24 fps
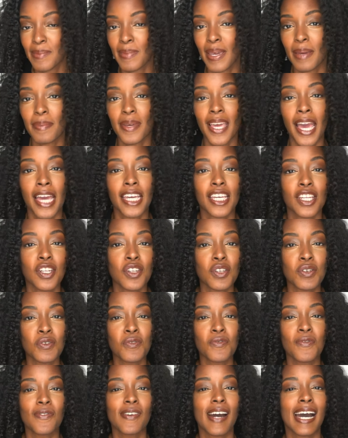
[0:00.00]
Maybe I can
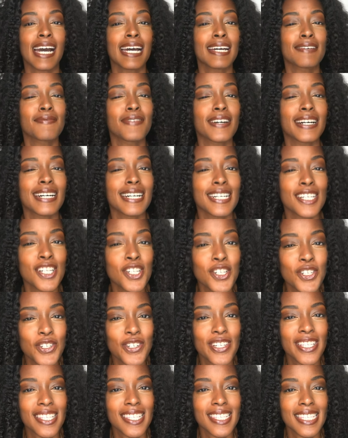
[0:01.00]
do five
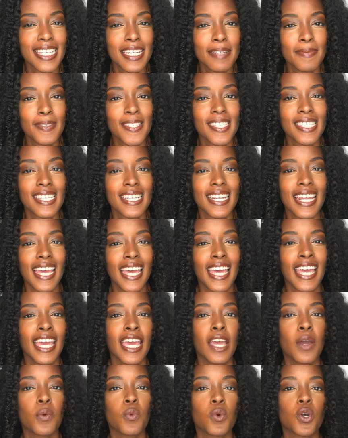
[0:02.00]
hundred steps
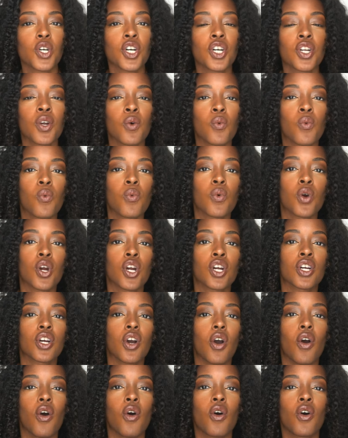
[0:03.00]
today, and we're gonna
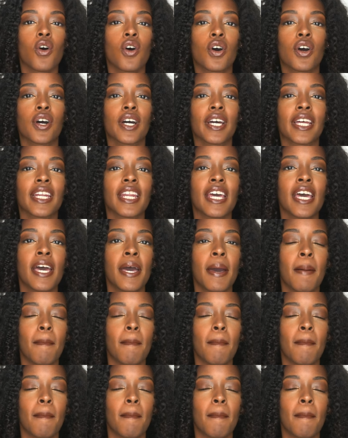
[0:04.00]
work on